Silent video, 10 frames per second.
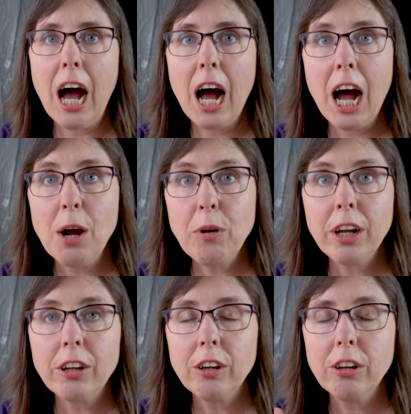I
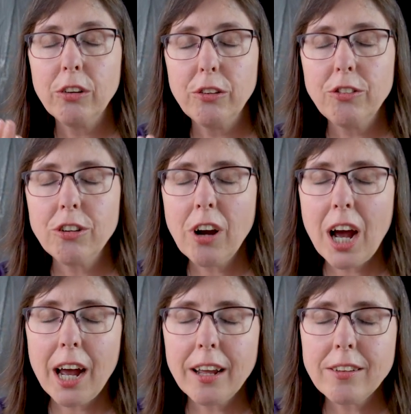want you to close your
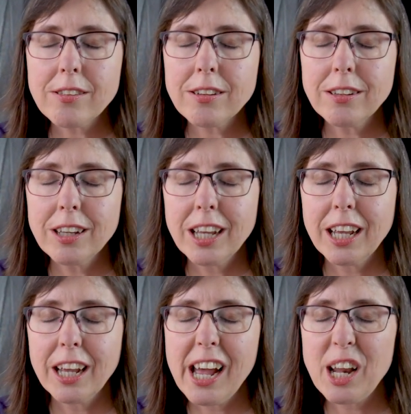eyes
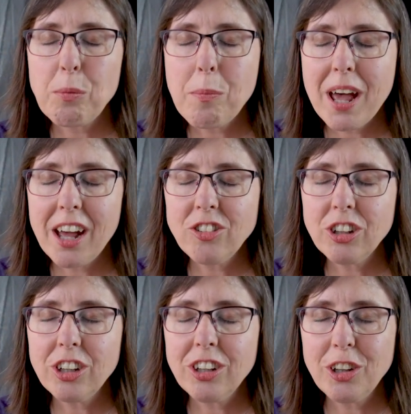and
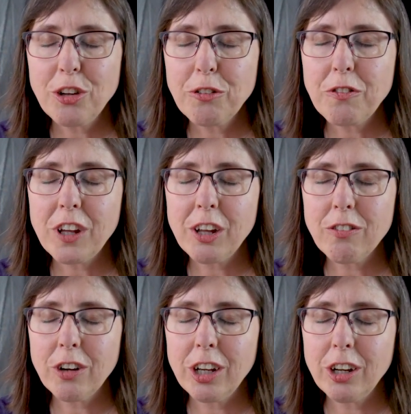imagine your
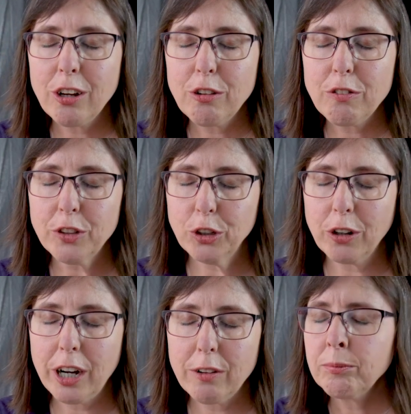favorite
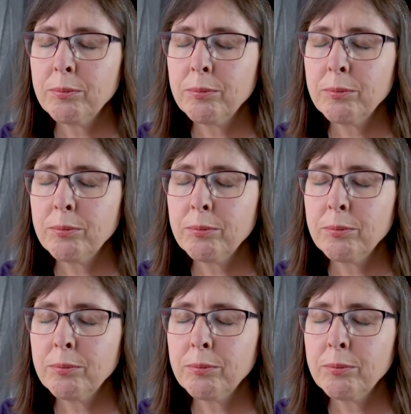photograph.